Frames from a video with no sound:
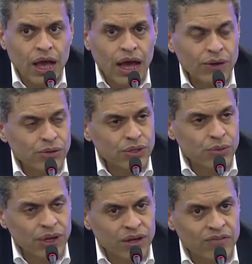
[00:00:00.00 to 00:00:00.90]
I don't think
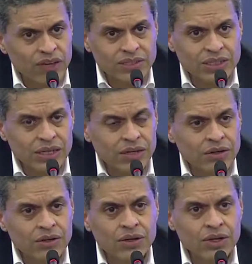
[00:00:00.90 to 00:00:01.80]
we are investing
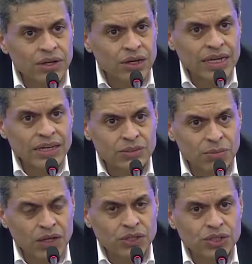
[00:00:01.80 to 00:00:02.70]
nearly as
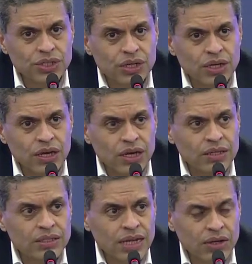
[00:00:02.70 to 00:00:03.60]
much
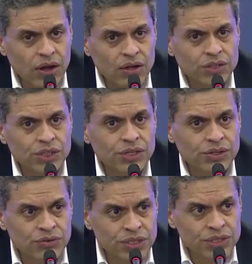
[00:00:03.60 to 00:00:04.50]
in the technology, in
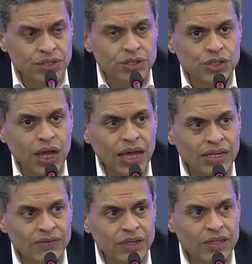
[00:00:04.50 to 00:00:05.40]
the research, and
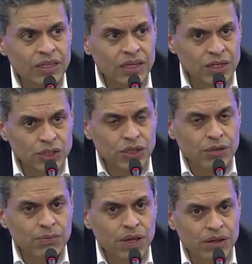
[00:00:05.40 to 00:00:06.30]
even in the initial
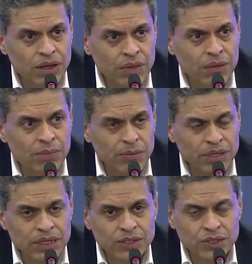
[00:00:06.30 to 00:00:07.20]
imp uh,
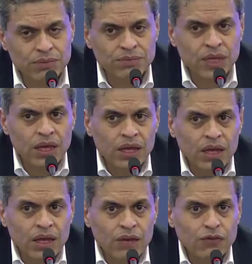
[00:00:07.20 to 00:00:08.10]
implementation.
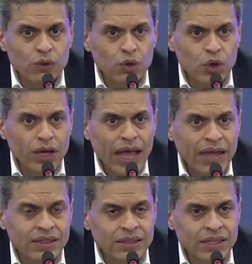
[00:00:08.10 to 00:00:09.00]
If you look
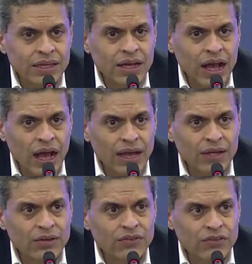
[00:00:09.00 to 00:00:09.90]
at the
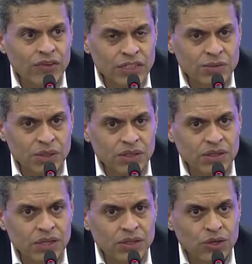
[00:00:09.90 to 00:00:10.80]
kind of investment
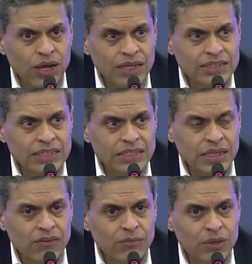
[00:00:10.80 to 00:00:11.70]
that the United States
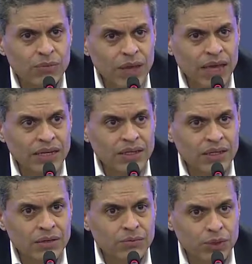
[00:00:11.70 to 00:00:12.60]
government made in
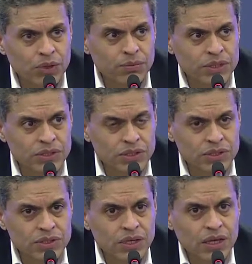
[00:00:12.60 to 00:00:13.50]
the computer
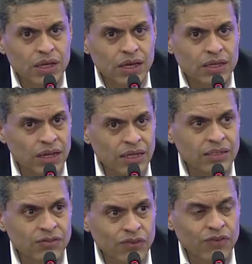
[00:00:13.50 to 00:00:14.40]
business in the
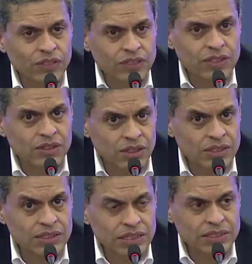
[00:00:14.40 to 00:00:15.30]
1950s and early
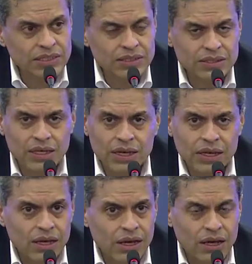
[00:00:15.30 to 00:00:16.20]
60s,
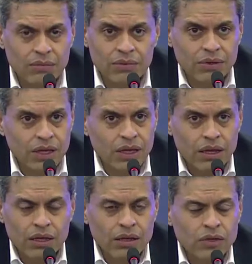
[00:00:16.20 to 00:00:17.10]
um,
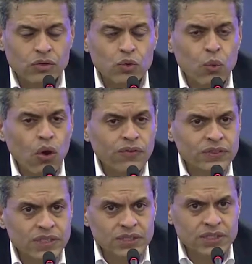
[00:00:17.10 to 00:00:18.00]
it
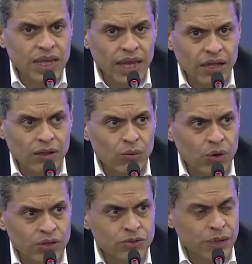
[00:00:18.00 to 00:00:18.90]
dwarfs in scale
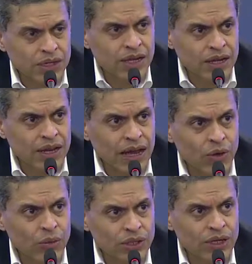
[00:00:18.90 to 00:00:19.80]
what is being done
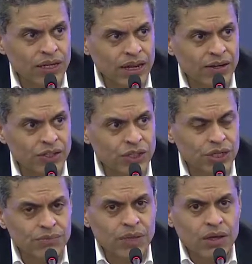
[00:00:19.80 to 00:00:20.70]
now with clean
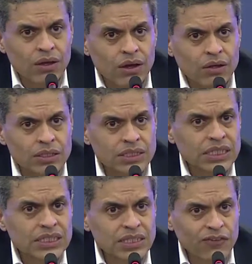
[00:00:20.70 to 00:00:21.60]
energy.
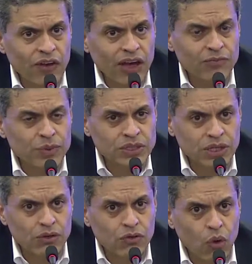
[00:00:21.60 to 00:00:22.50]

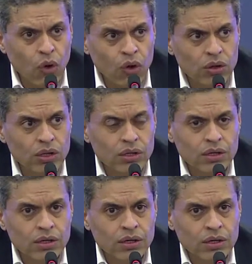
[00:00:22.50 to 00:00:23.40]
65% of all
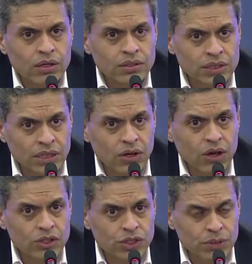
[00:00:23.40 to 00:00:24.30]

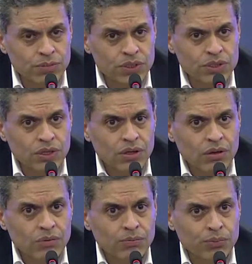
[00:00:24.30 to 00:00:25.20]
silicon chips
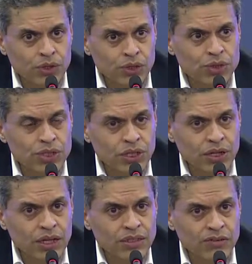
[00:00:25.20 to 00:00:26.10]
produced in the
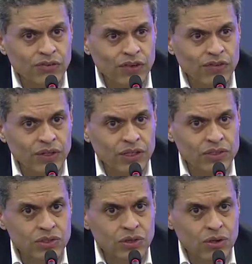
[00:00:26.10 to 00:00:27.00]

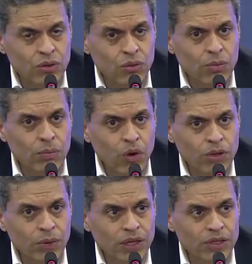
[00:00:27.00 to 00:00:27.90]
1950s were
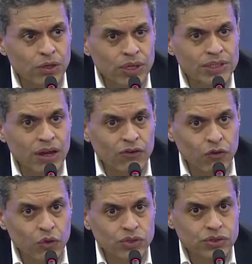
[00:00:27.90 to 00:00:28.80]
bought by the US Air
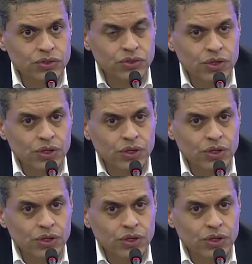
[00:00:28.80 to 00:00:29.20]
Force.